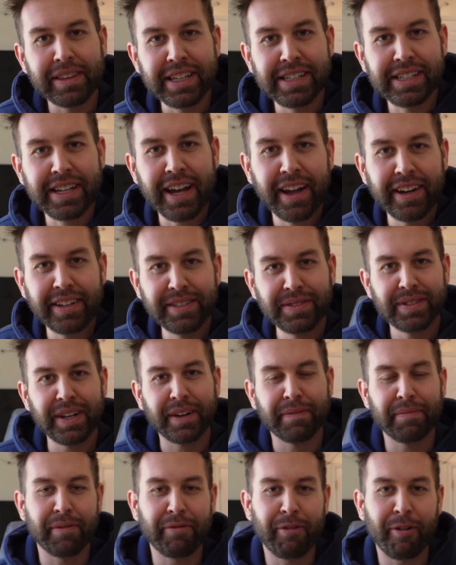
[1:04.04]
these kinds of
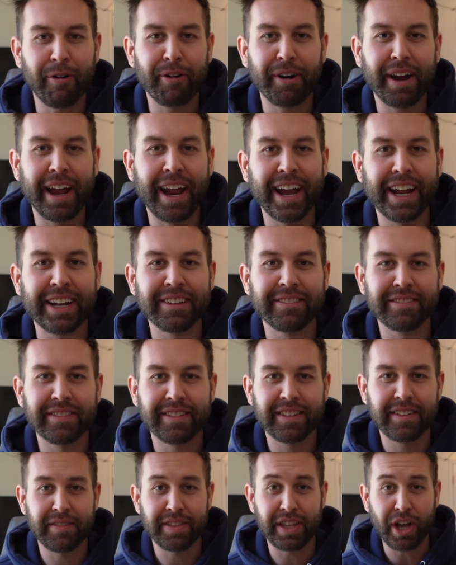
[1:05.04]
stuff before,
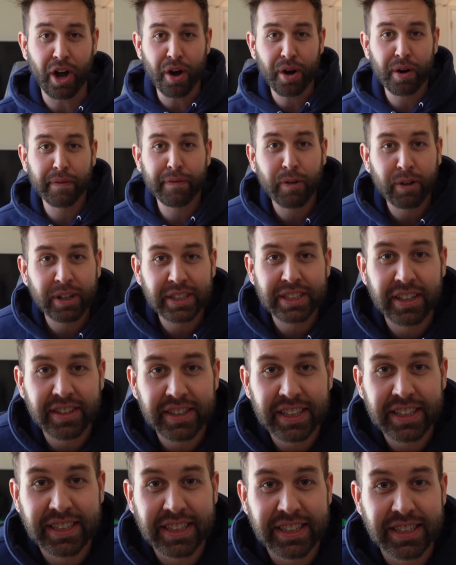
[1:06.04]
and the autofocus
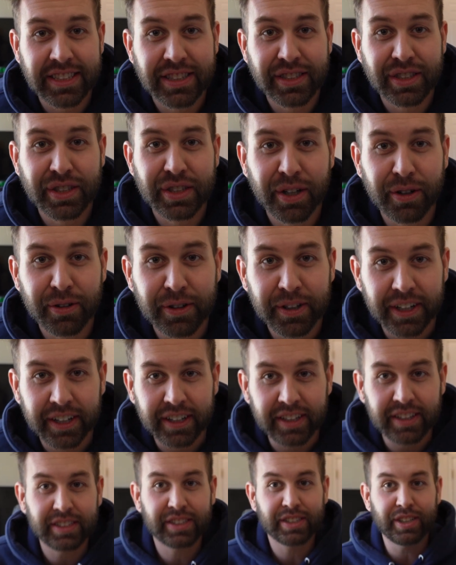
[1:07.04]
on this is so
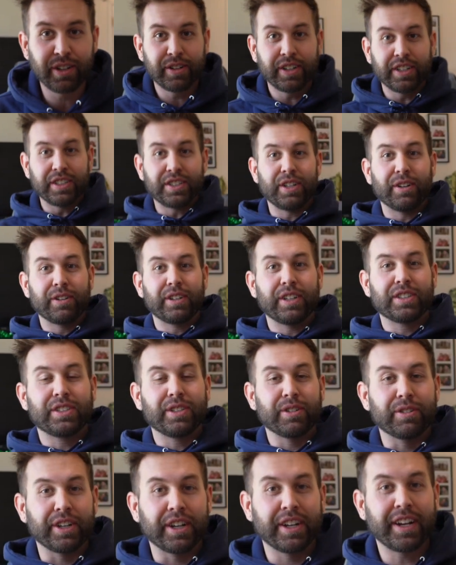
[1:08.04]
good. So good, so good,
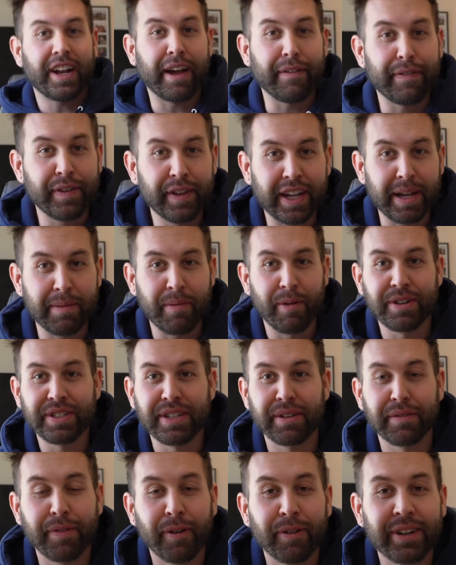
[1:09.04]
so good. I feel like I'm
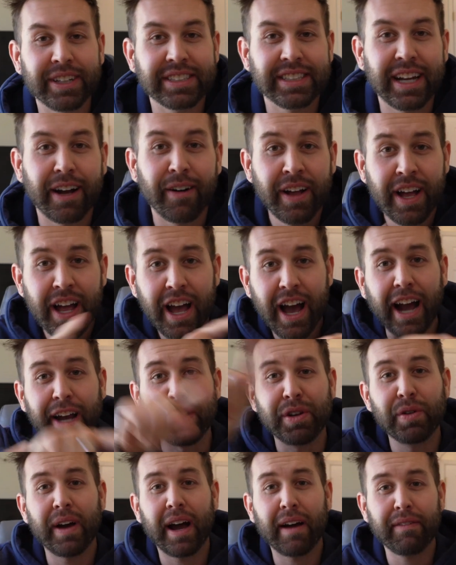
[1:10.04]
always in focus now.
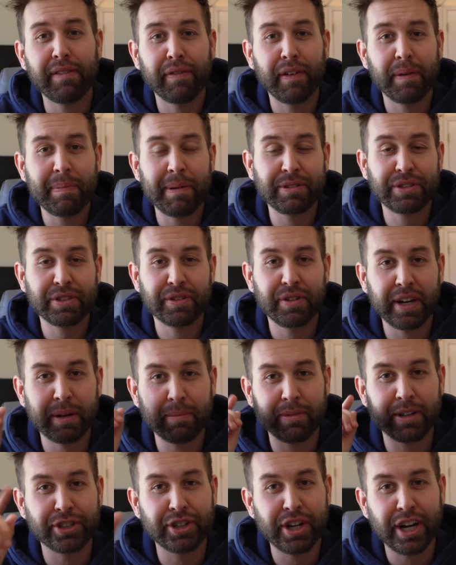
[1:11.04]
I do have the flip out screen.
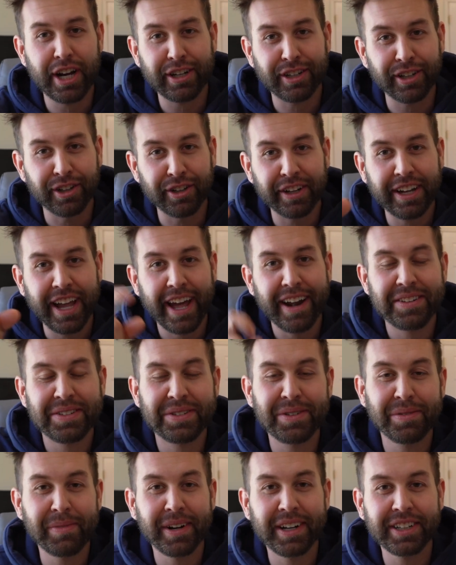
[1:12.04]
I'm gonna try not to look at it
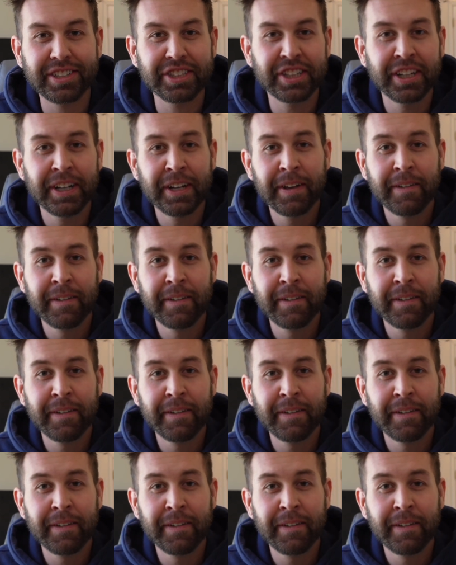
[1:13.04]
so much,